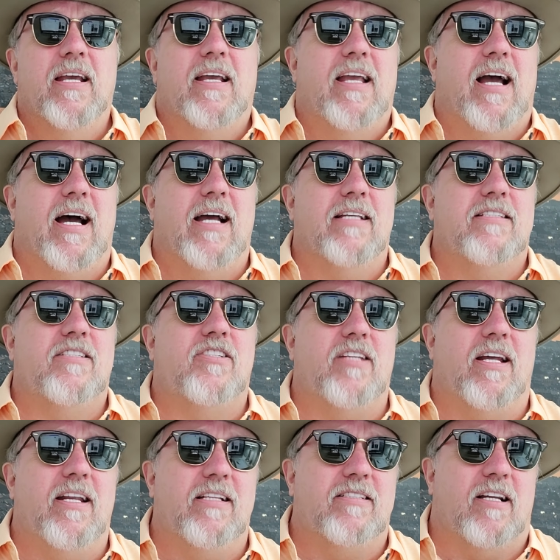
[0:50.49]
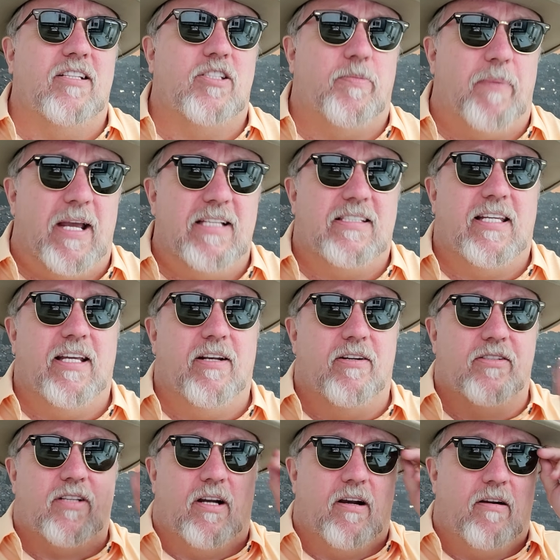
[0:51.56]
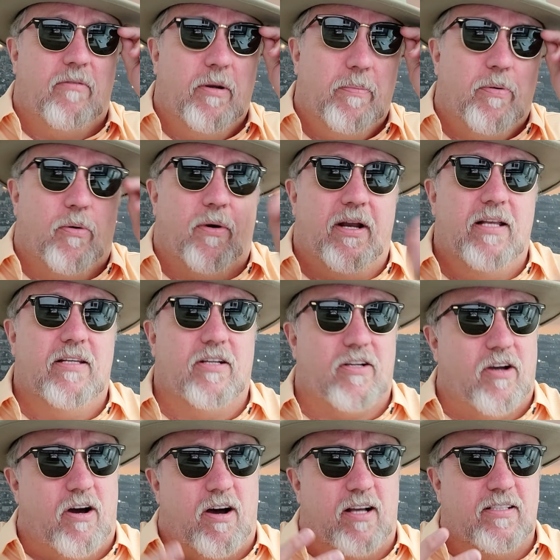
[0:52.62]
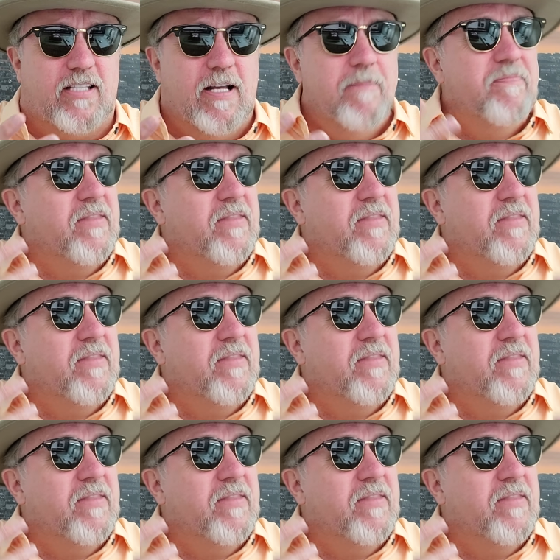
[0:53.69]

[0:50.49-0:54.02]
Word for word: Guys, studies on space heaters are reporting to cause